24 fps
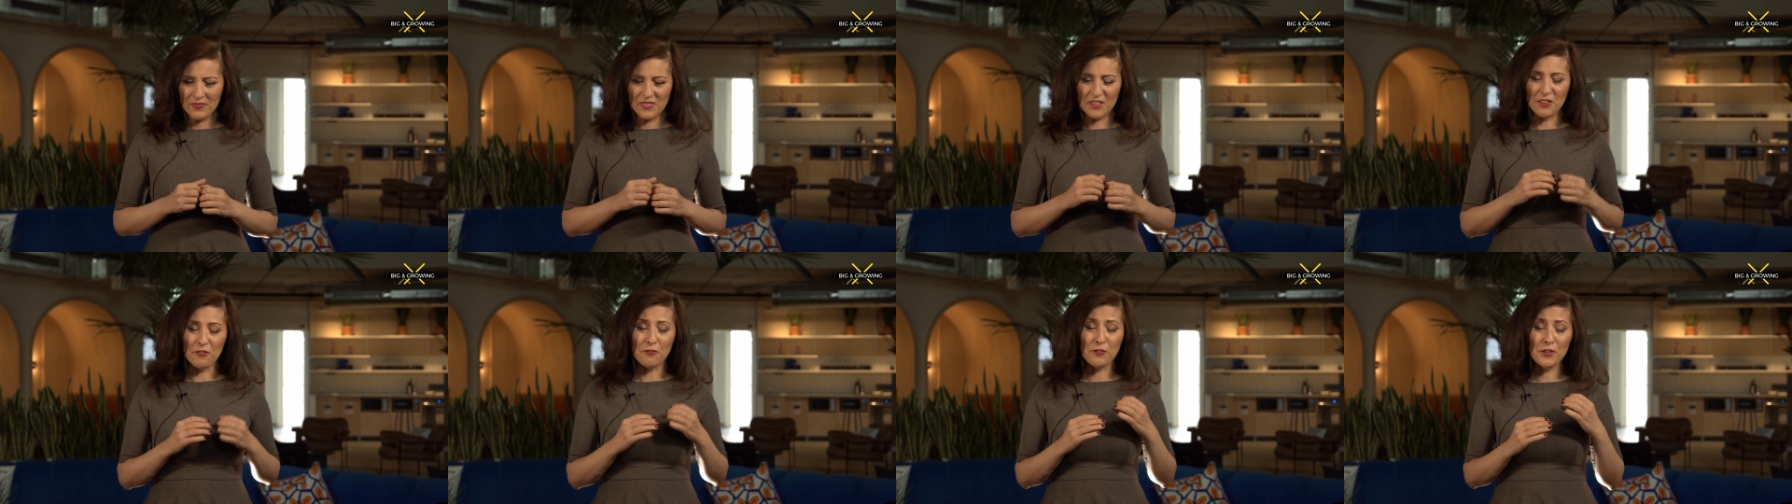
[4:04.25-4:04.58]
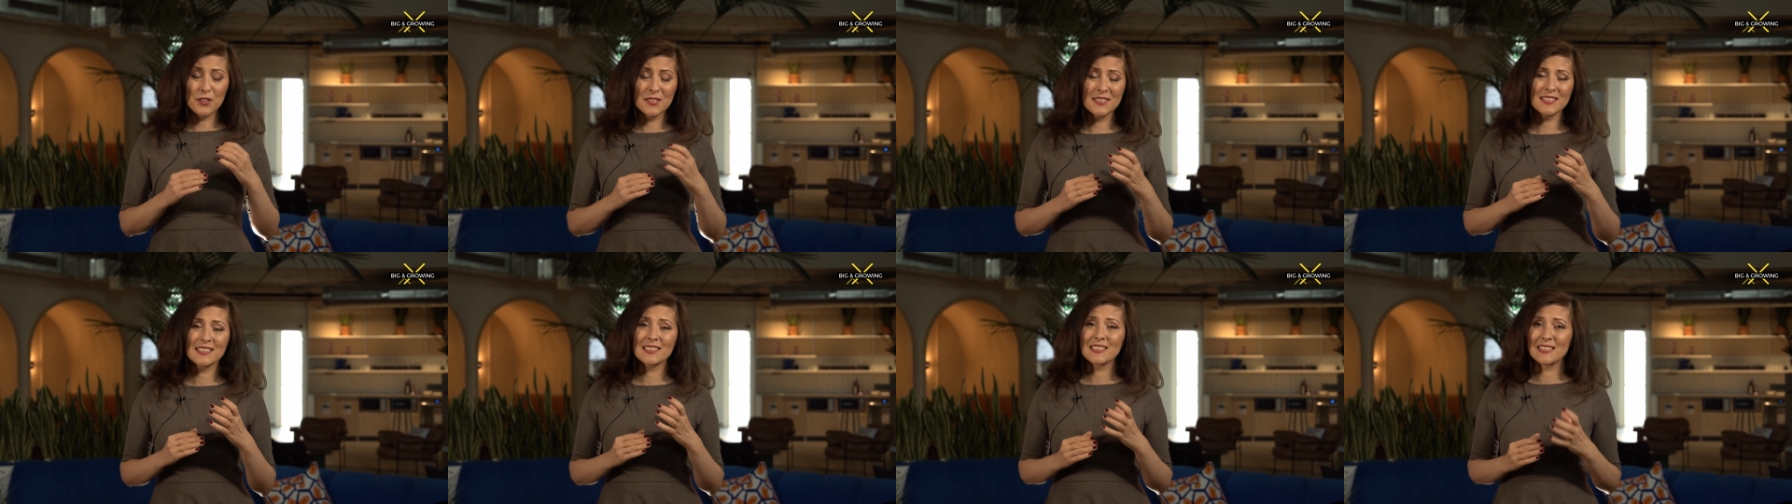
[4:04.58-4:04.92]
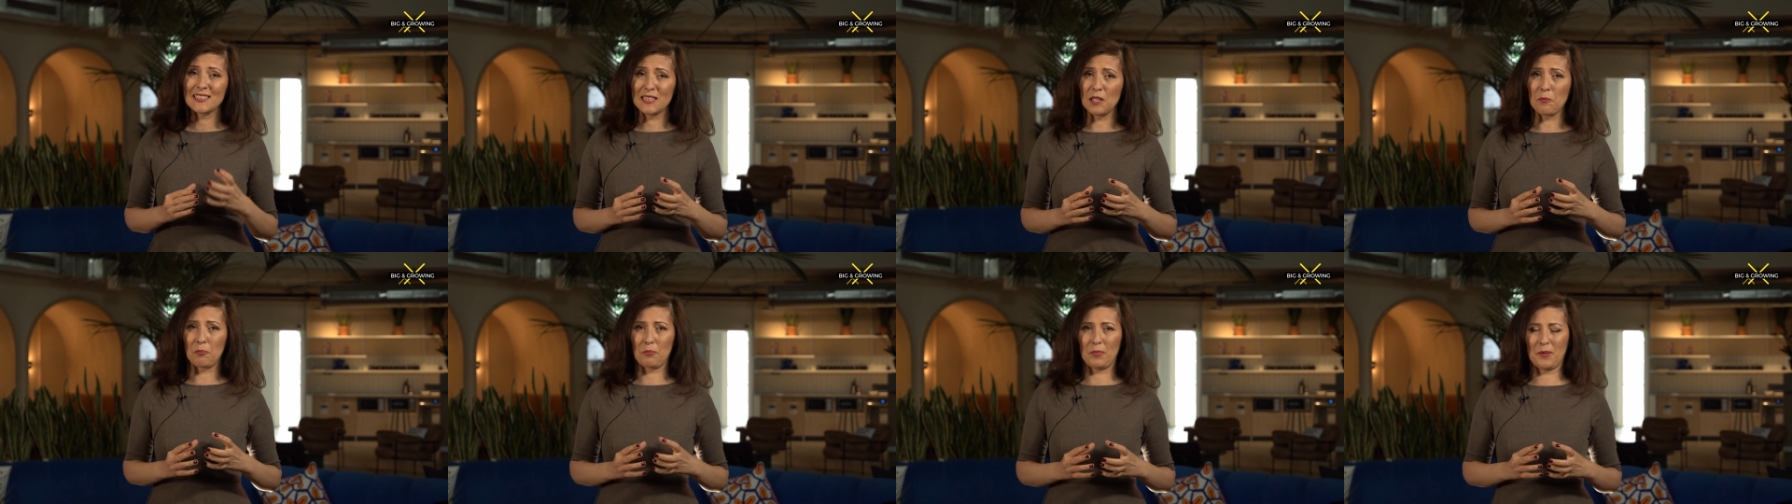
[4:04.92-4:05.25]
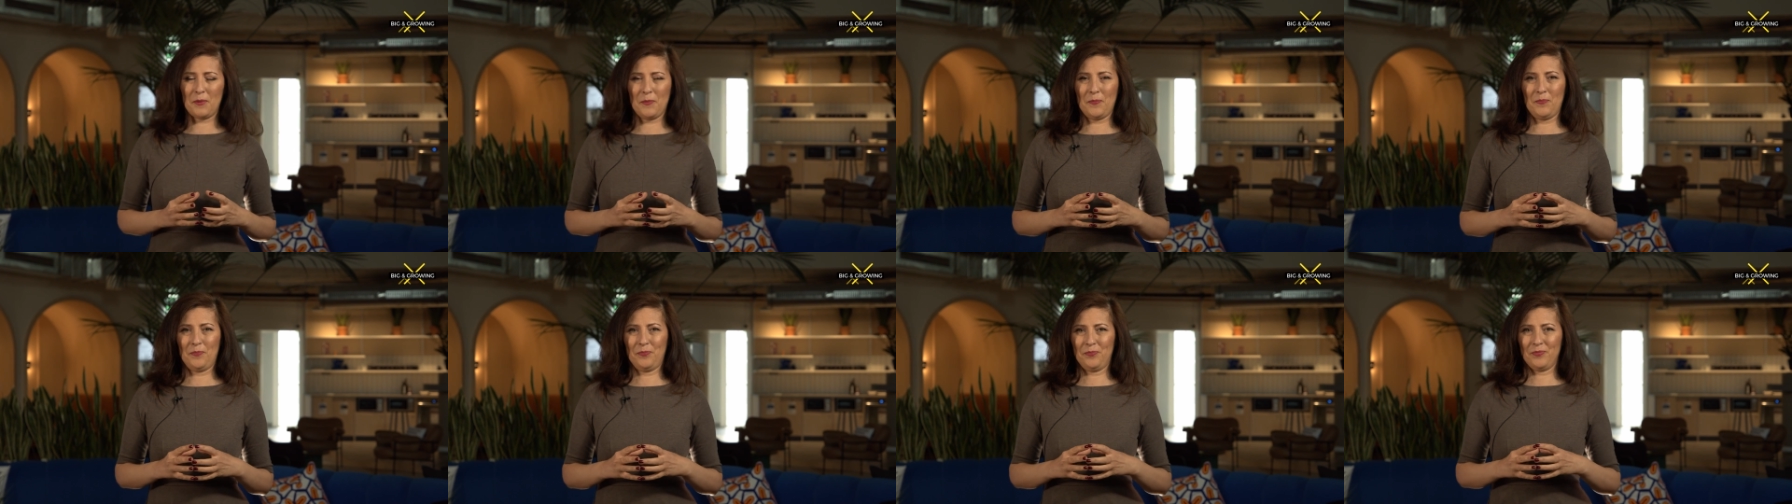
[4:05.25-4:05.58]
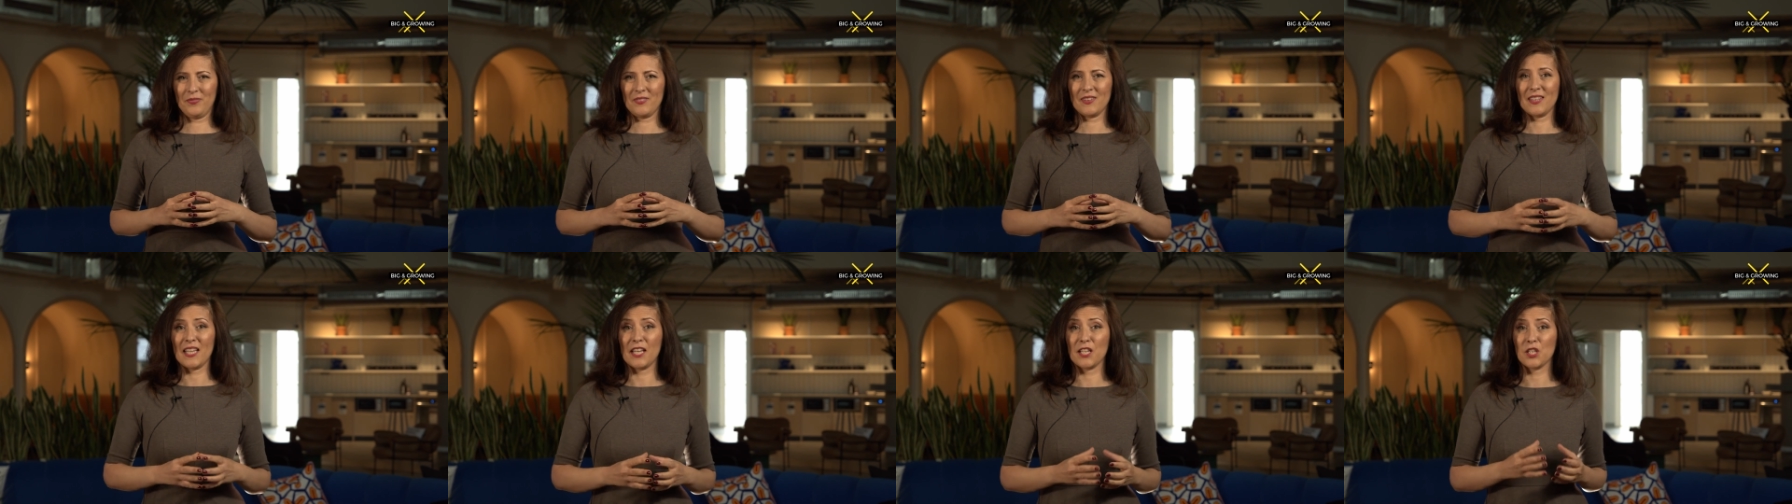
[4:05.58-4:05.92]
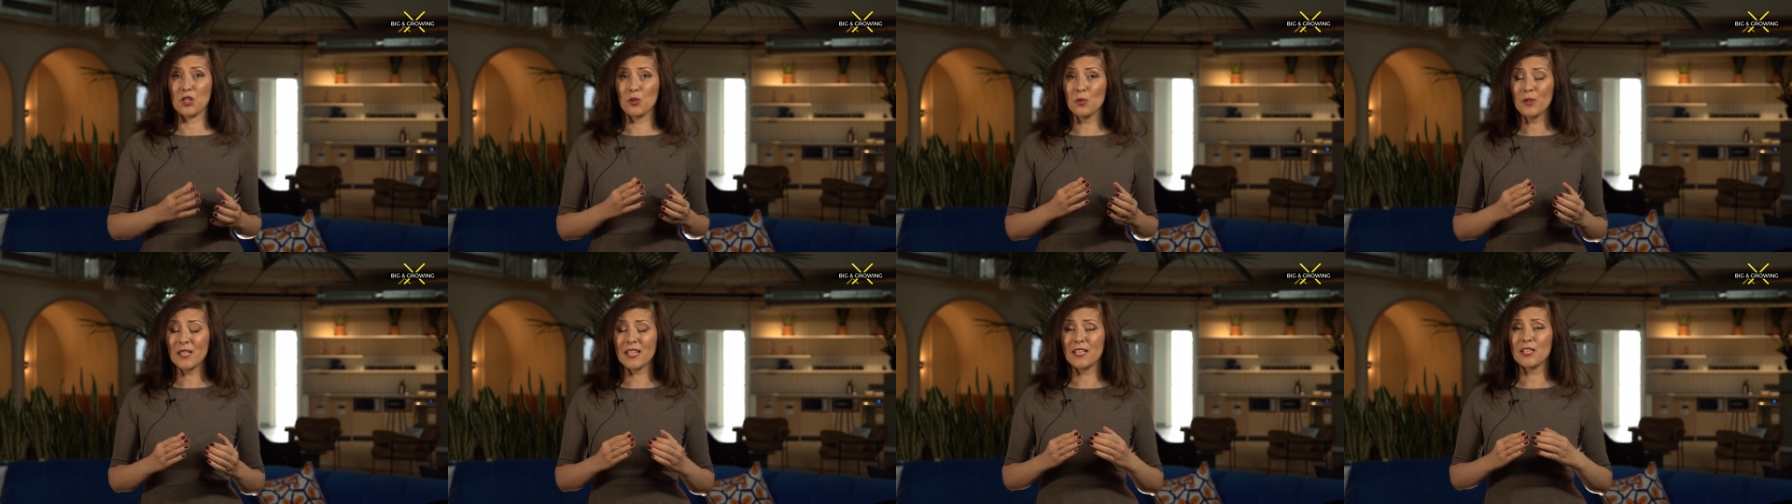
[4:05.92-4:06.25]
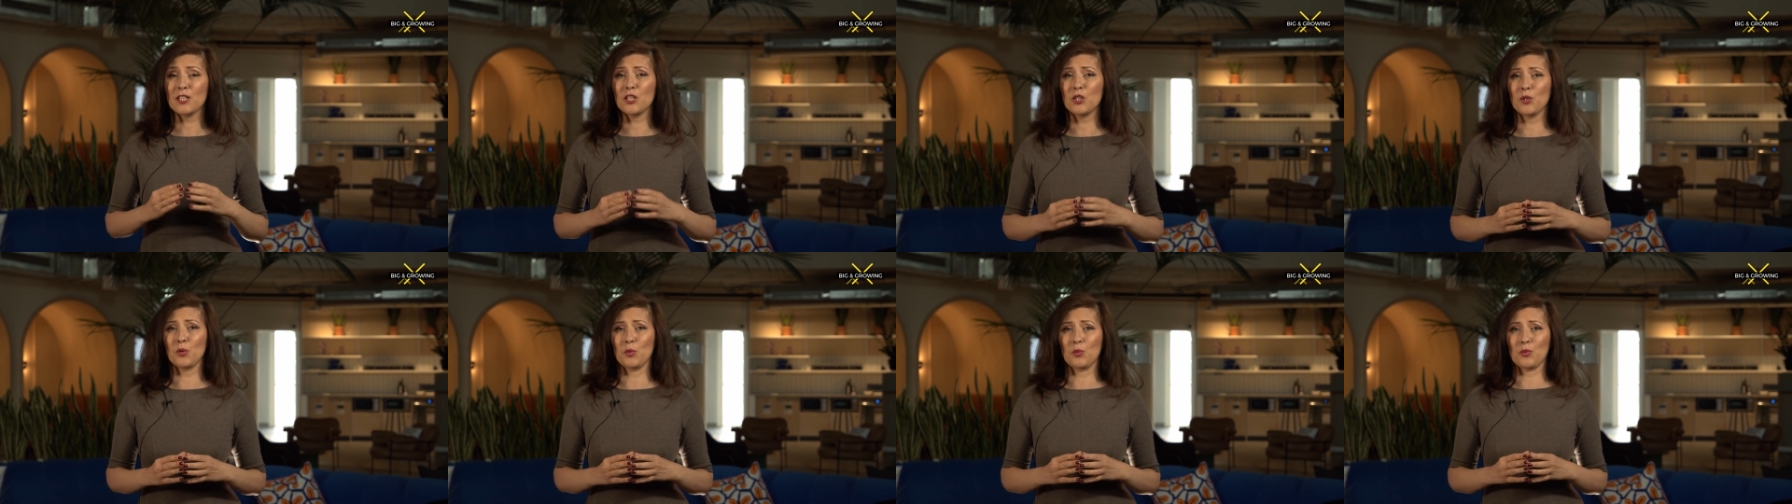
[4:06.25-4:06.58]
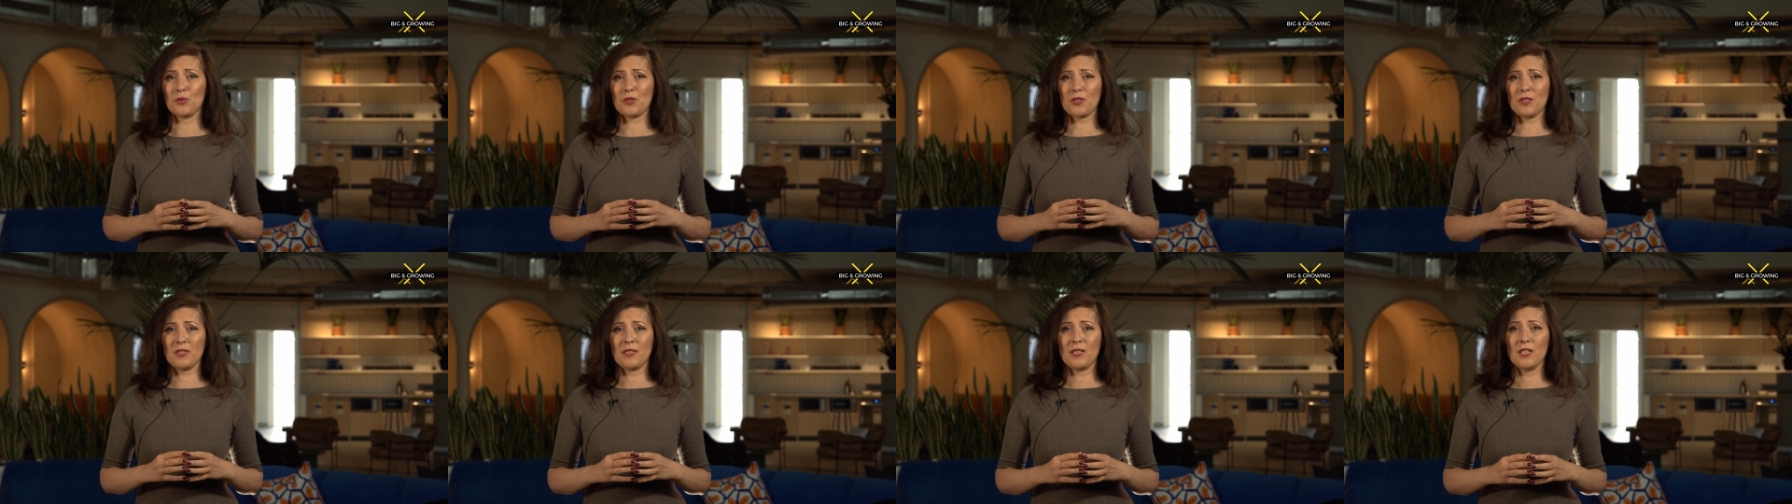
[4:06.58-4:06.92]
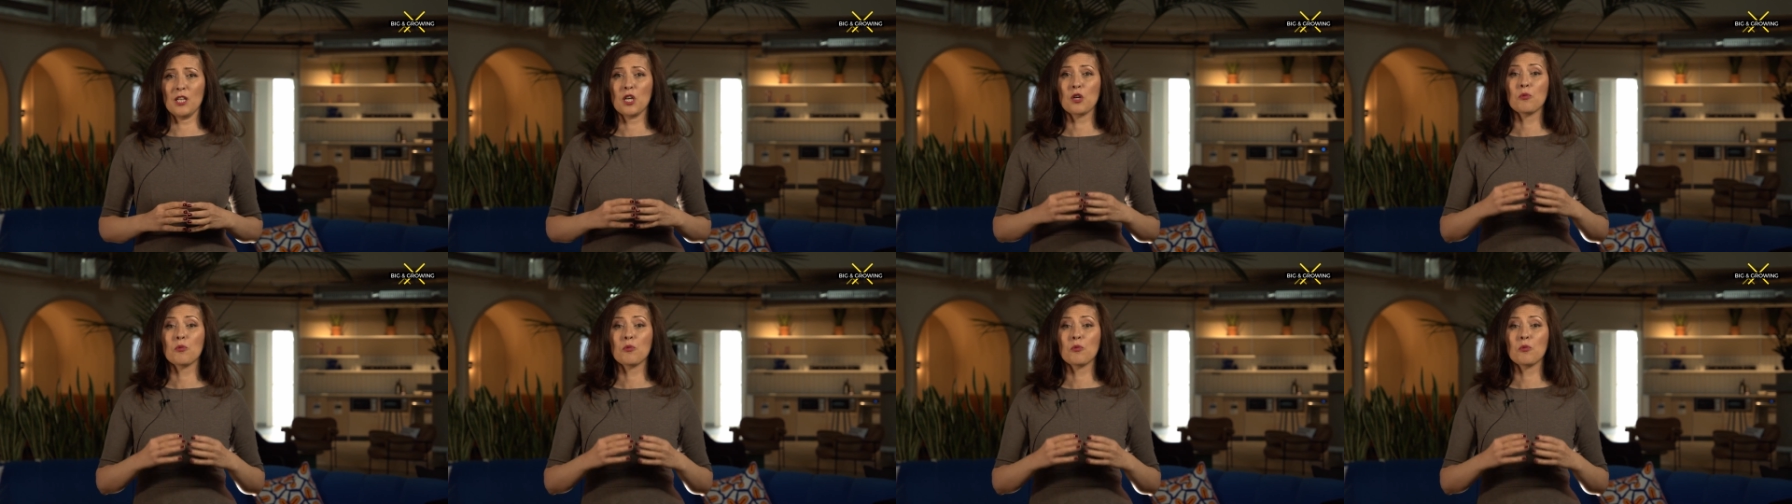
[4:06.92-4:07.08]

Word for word: The first tip that you can use